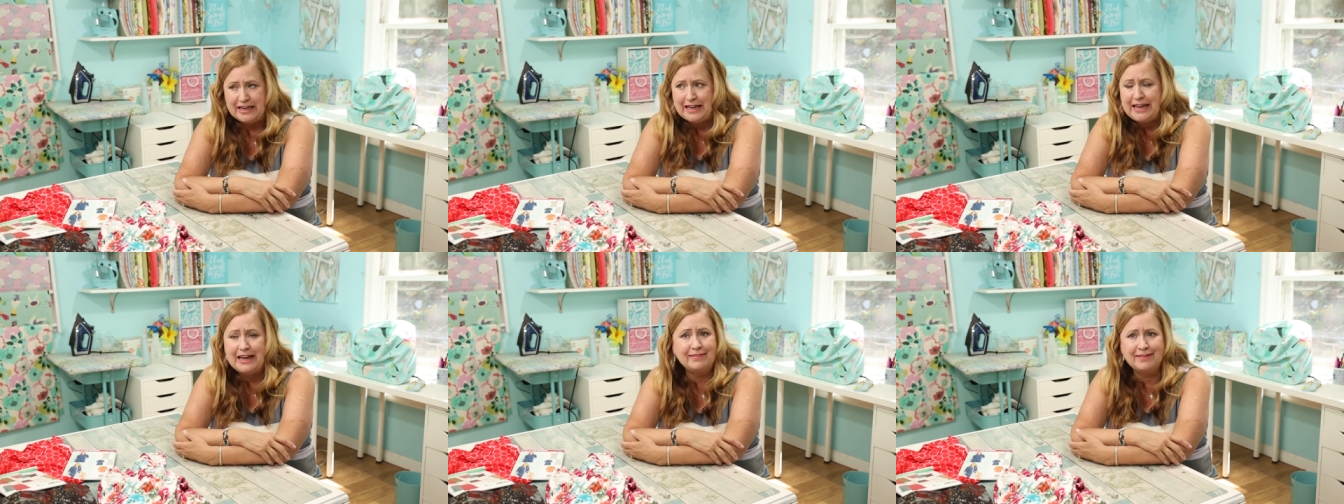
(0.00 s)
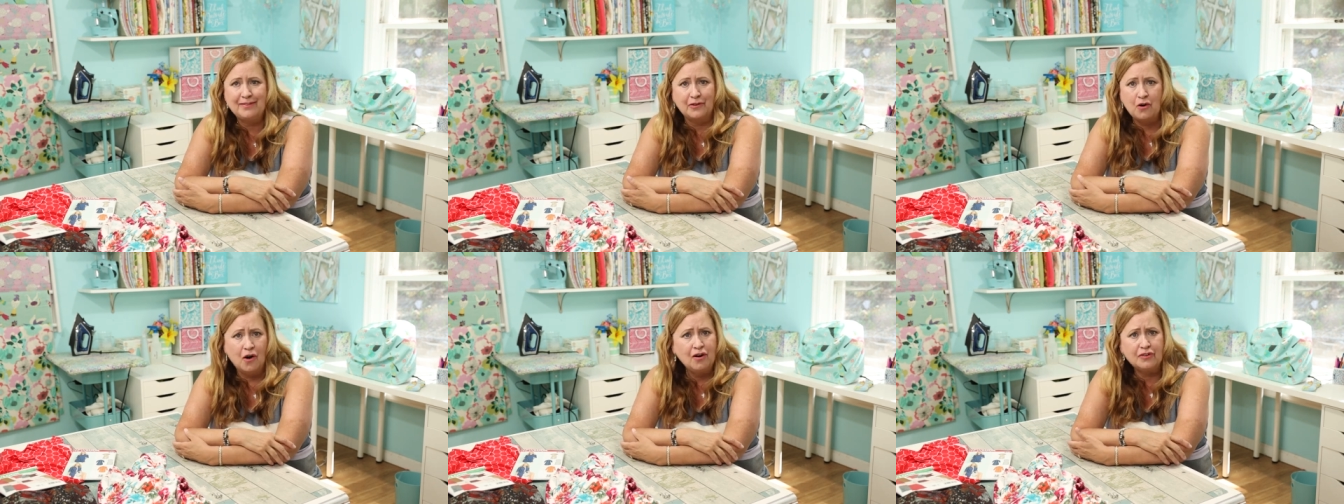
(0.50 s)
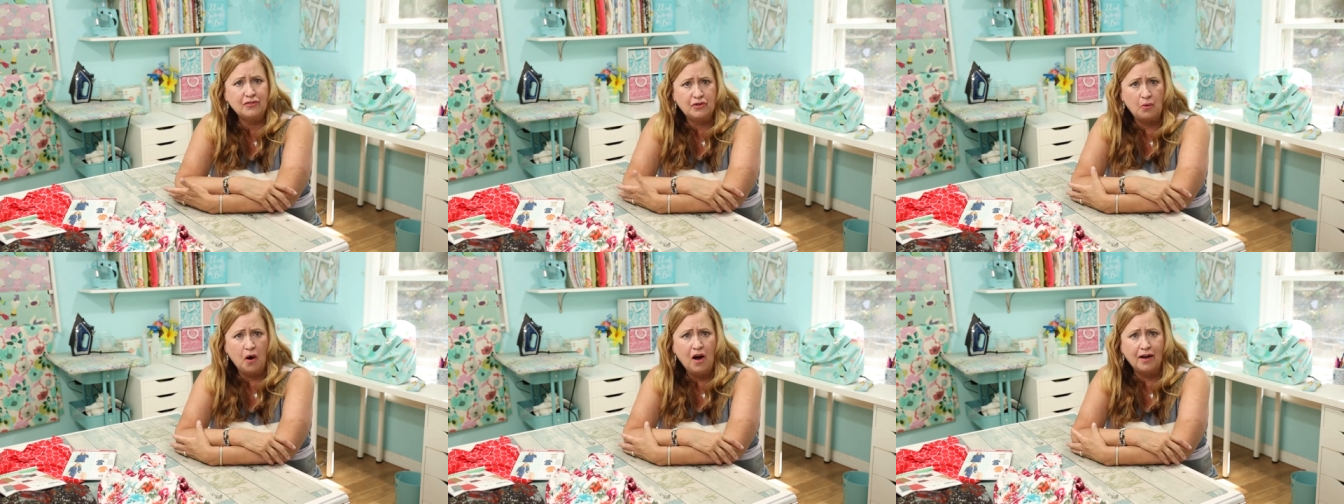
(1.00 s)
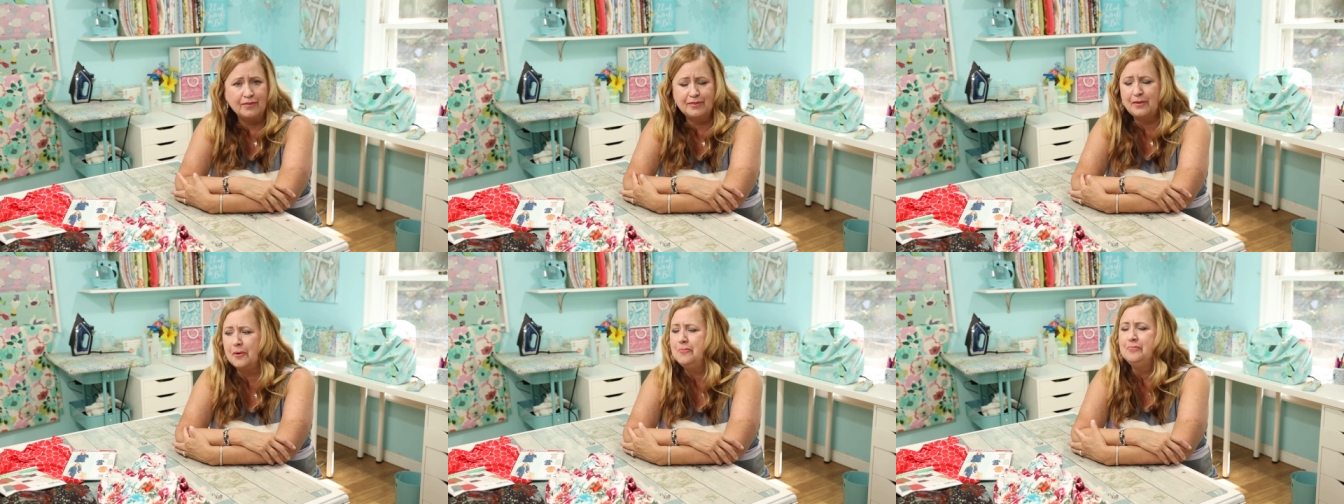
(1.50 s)
He can't sit in the car. It's too hot.
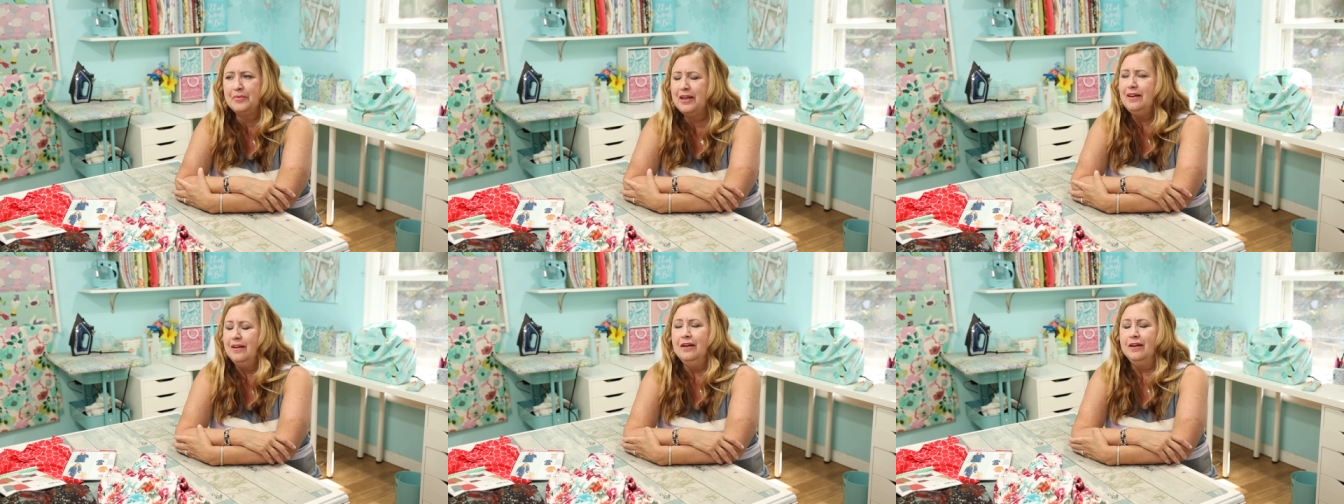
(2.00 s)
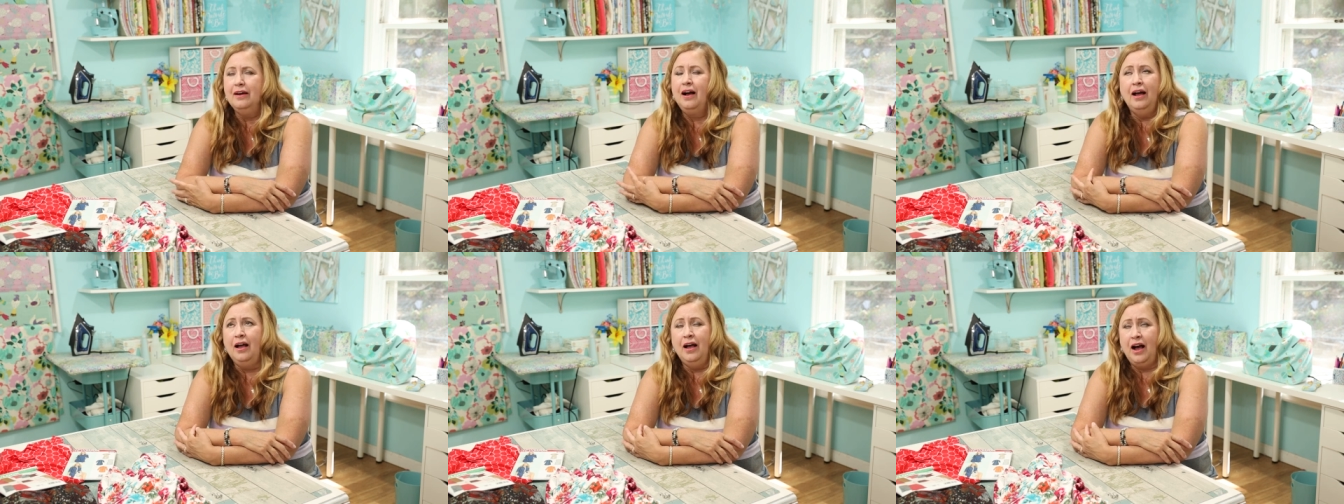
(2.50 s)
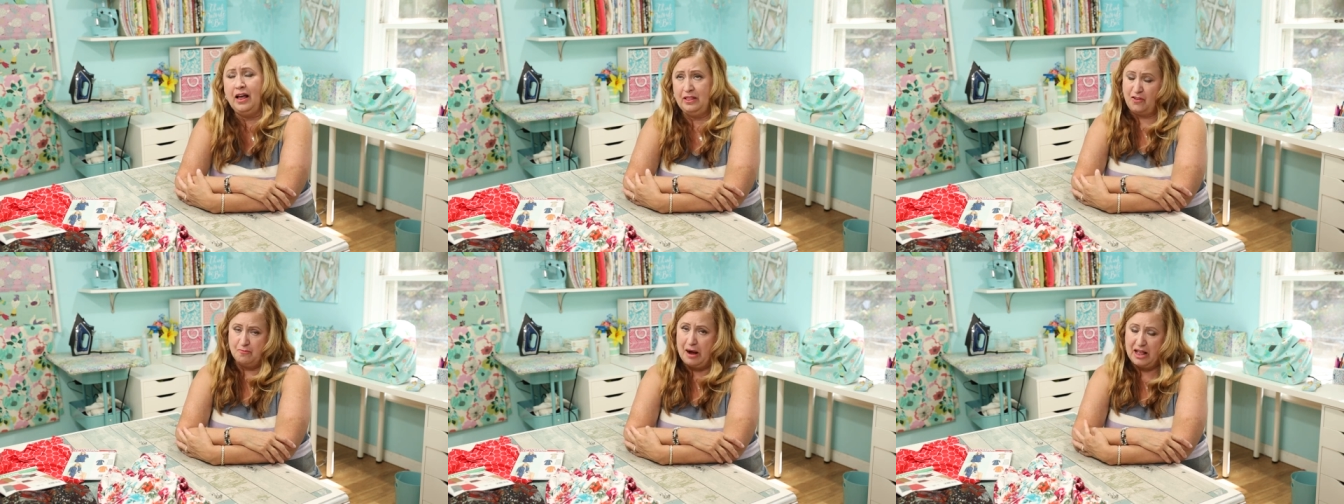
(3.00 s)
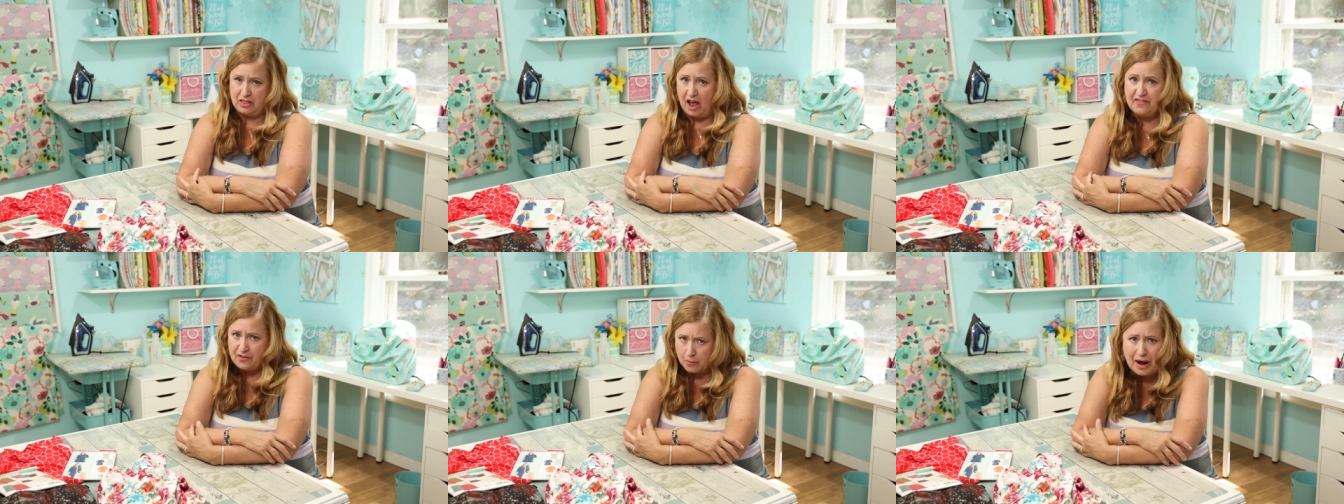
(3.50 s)
So I live my
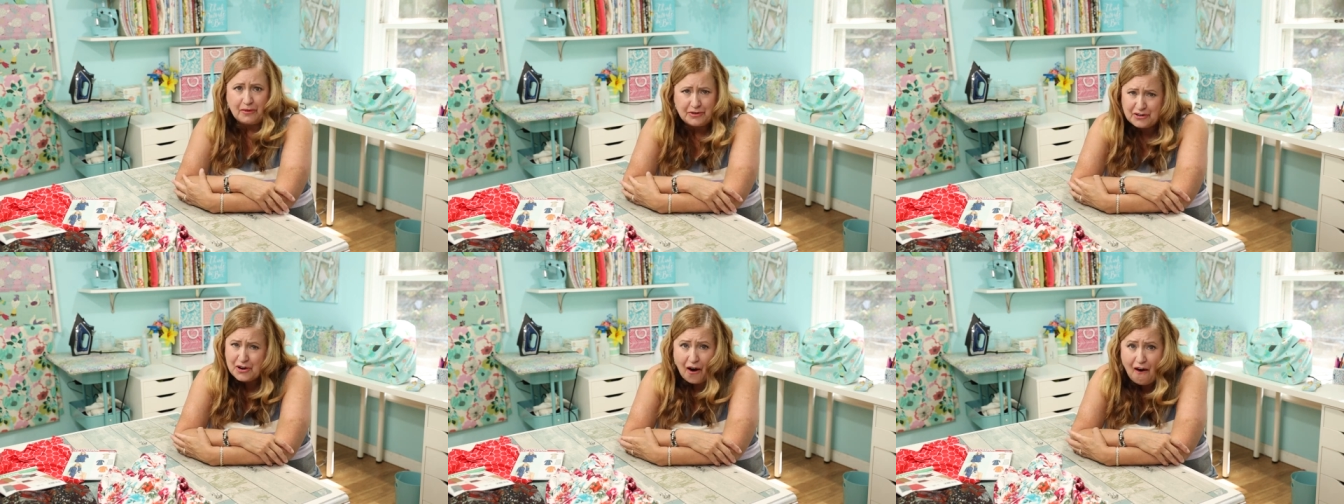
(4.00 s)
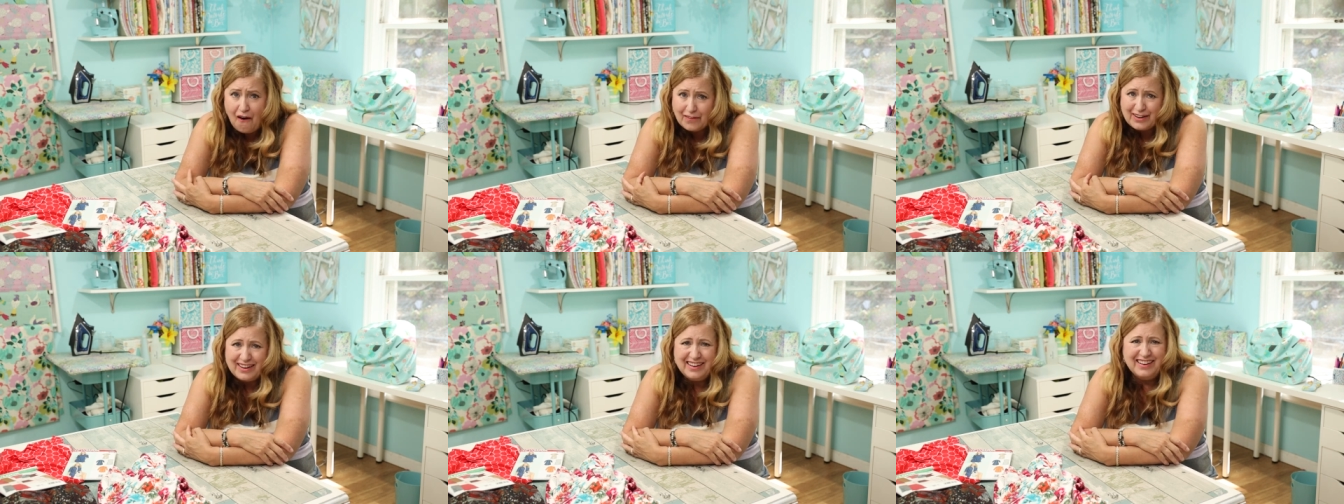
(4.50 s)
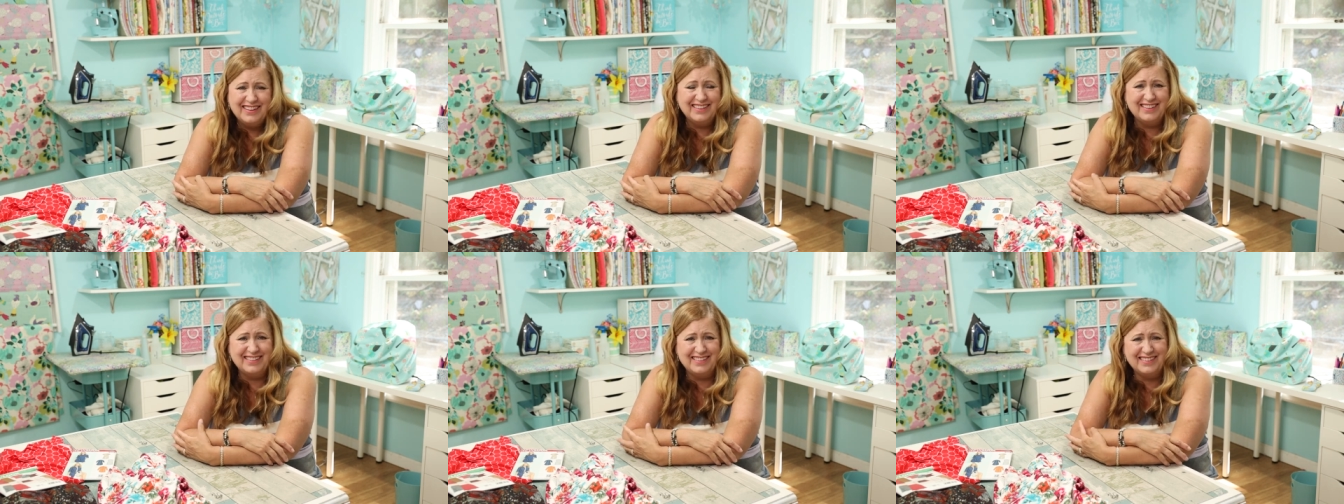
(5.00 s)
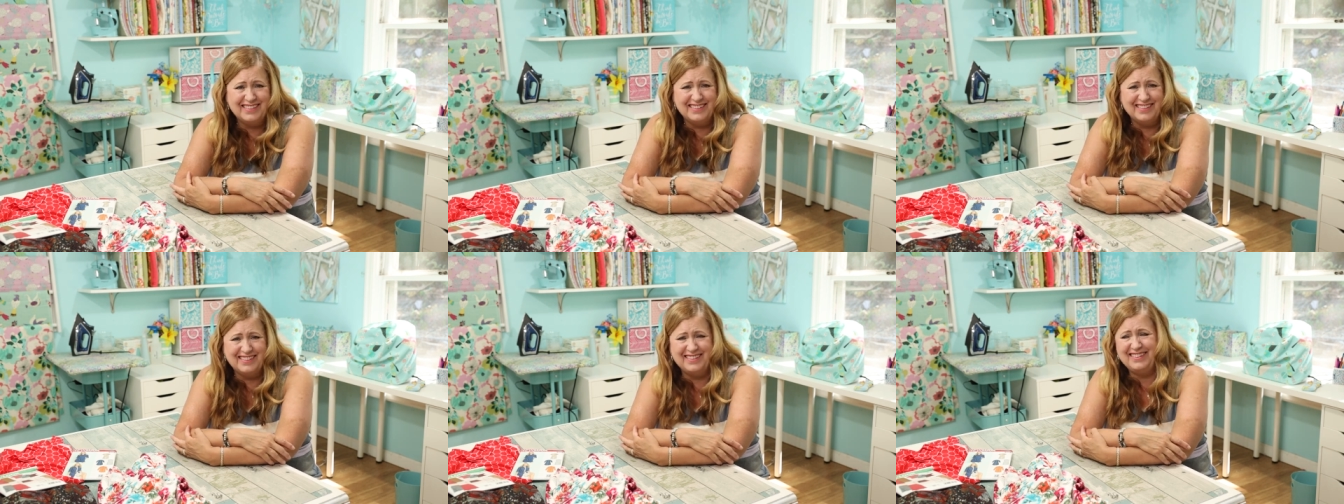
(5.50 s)
life around a
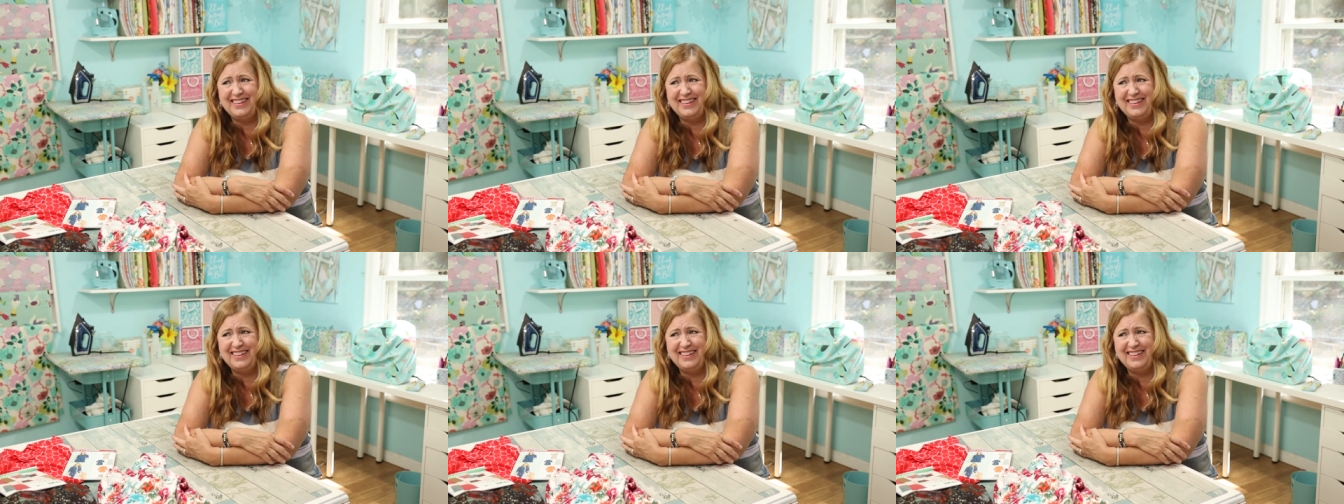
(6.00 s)
dog.